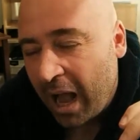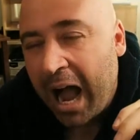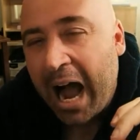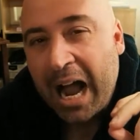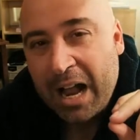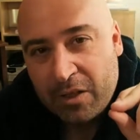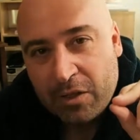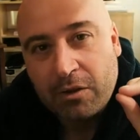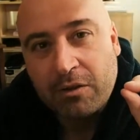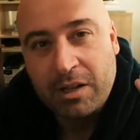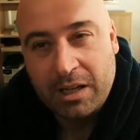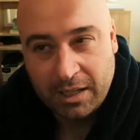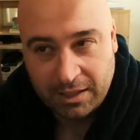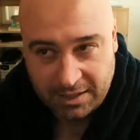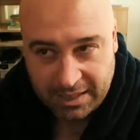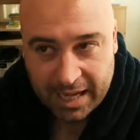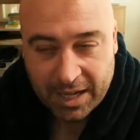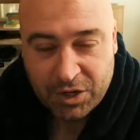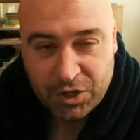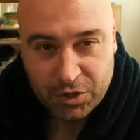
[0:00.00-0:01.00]
Either he
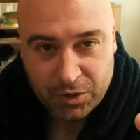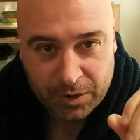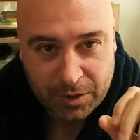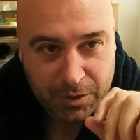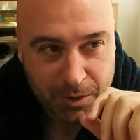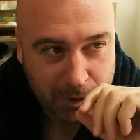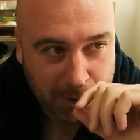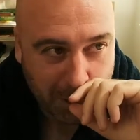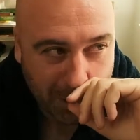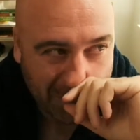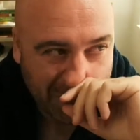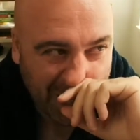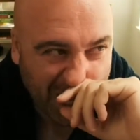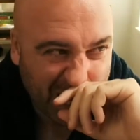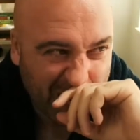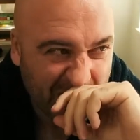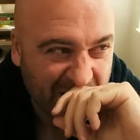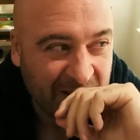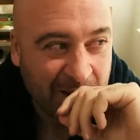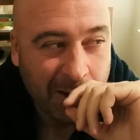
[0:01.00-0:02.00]
intentionally took
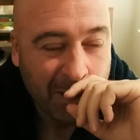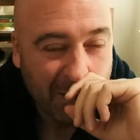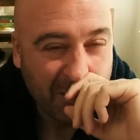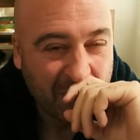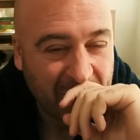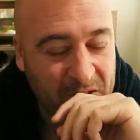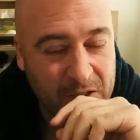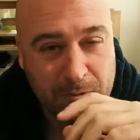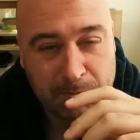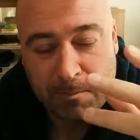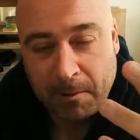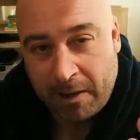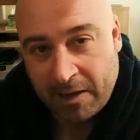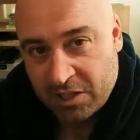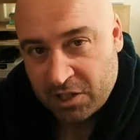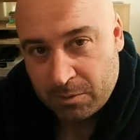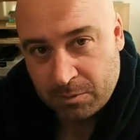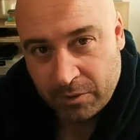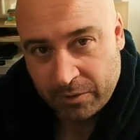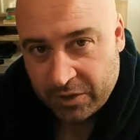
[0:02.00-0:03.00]
cocaine, or it's
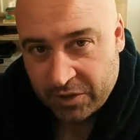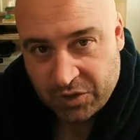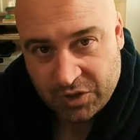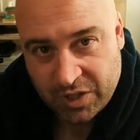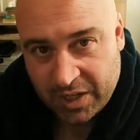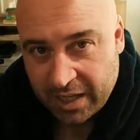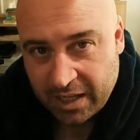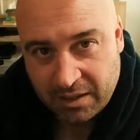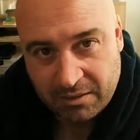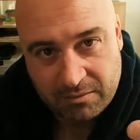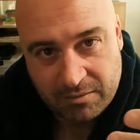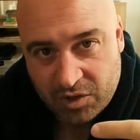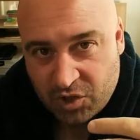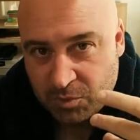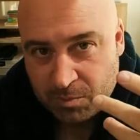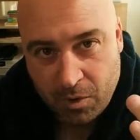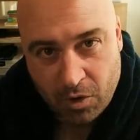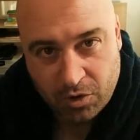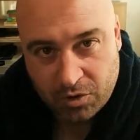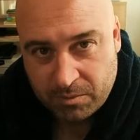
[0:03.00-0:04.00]
possible this kid
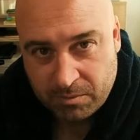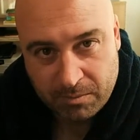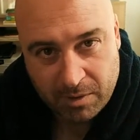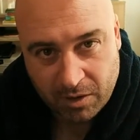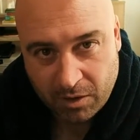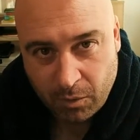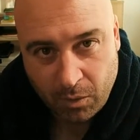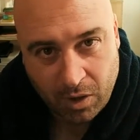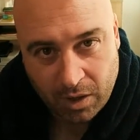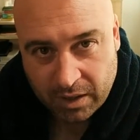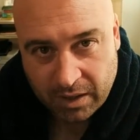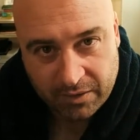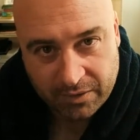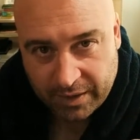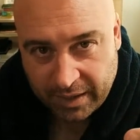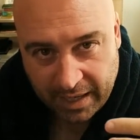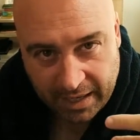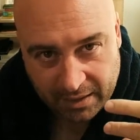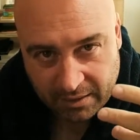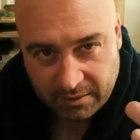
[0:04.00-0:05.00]
smoked marijuana
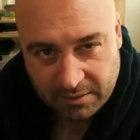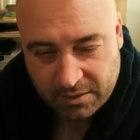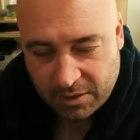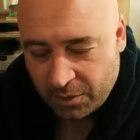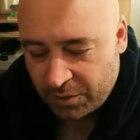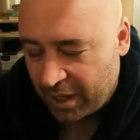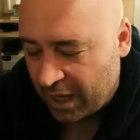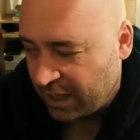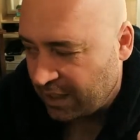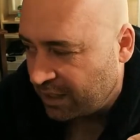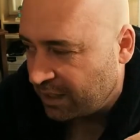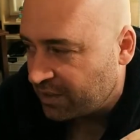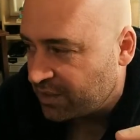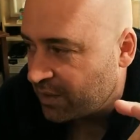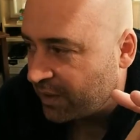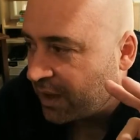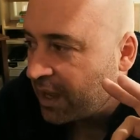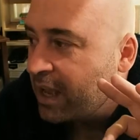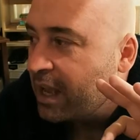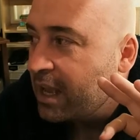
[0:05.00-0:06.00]
that had cocaine in
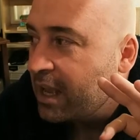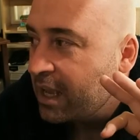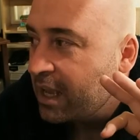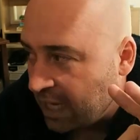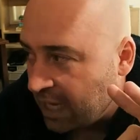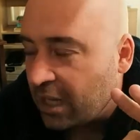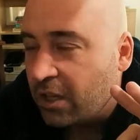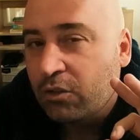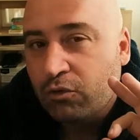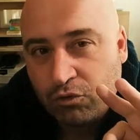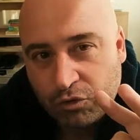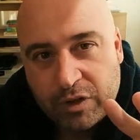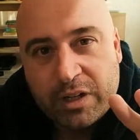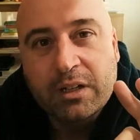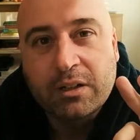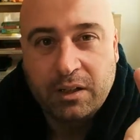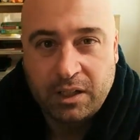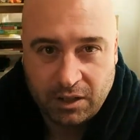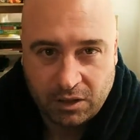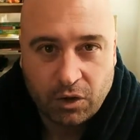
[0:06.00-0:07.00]
it. It
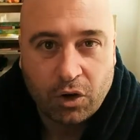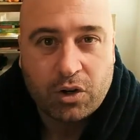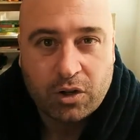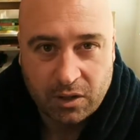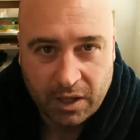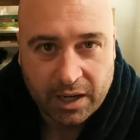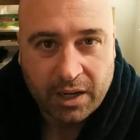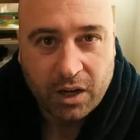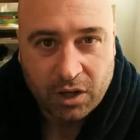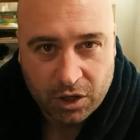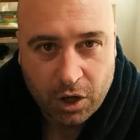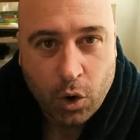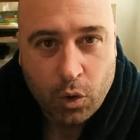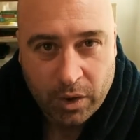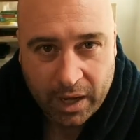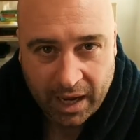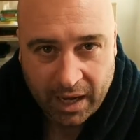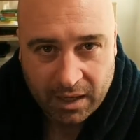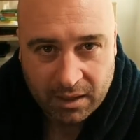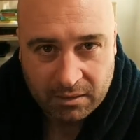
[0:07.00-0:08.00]
really looked like a
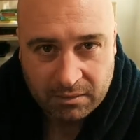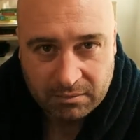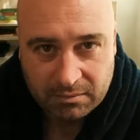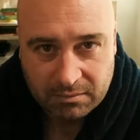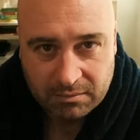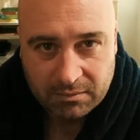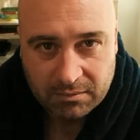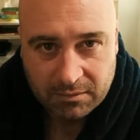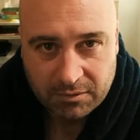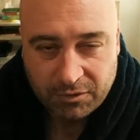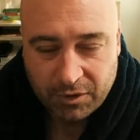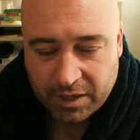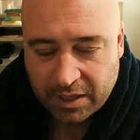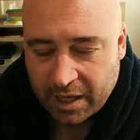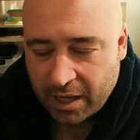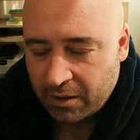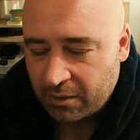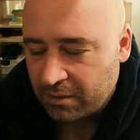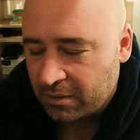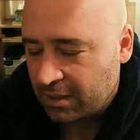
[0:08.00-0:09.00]
cocaine
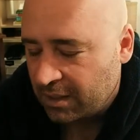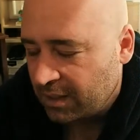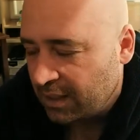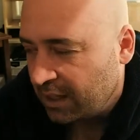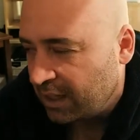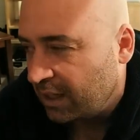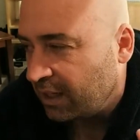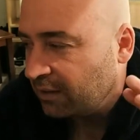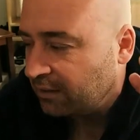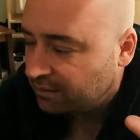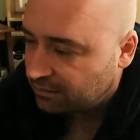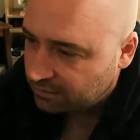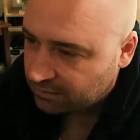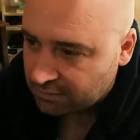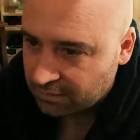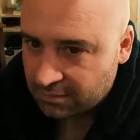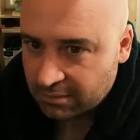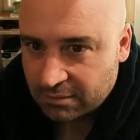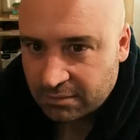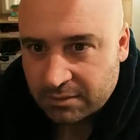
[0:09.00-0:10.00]
freakout.
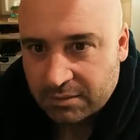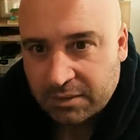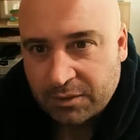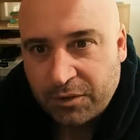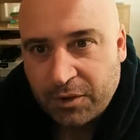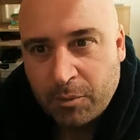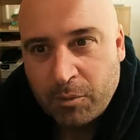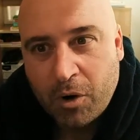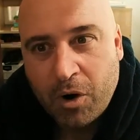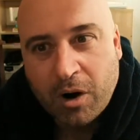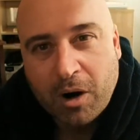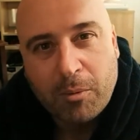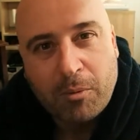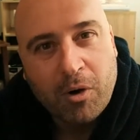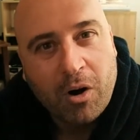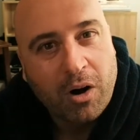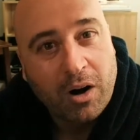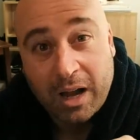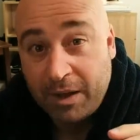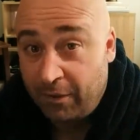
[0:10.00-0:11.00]
If I'm wrong, I'm
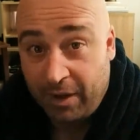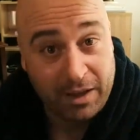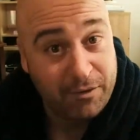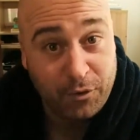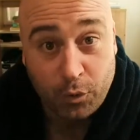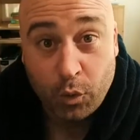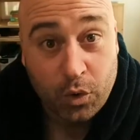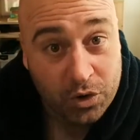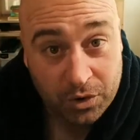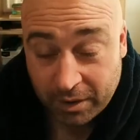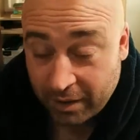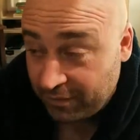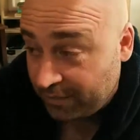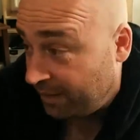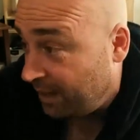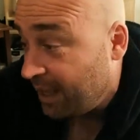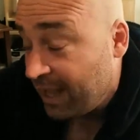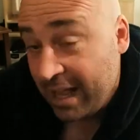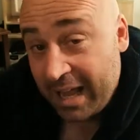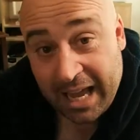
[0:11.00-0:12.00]
wrong.
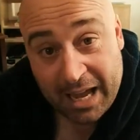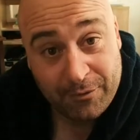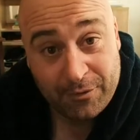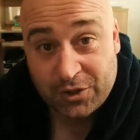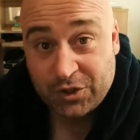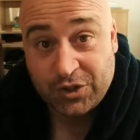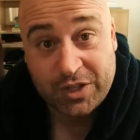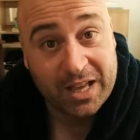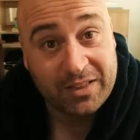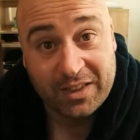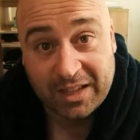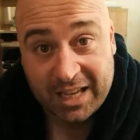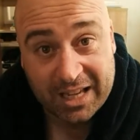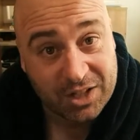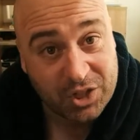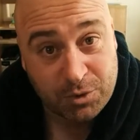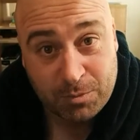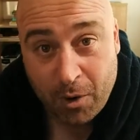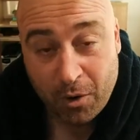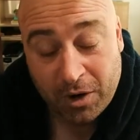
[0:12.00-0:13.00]
If instead the
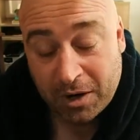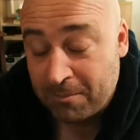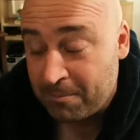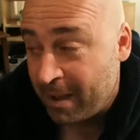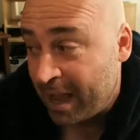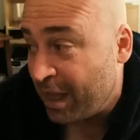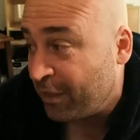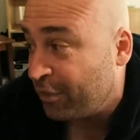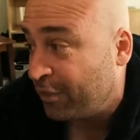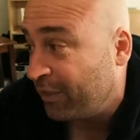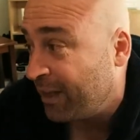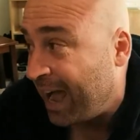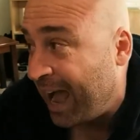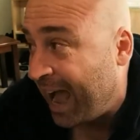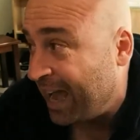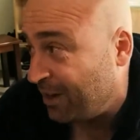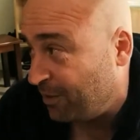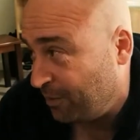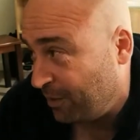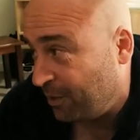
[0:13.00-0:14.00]
kid's smoking meth,
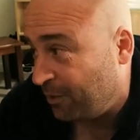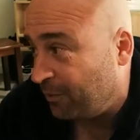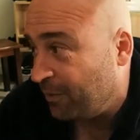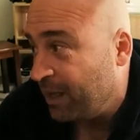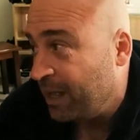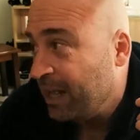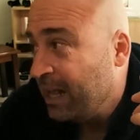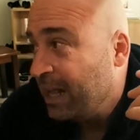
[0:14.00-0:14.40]
I don't know.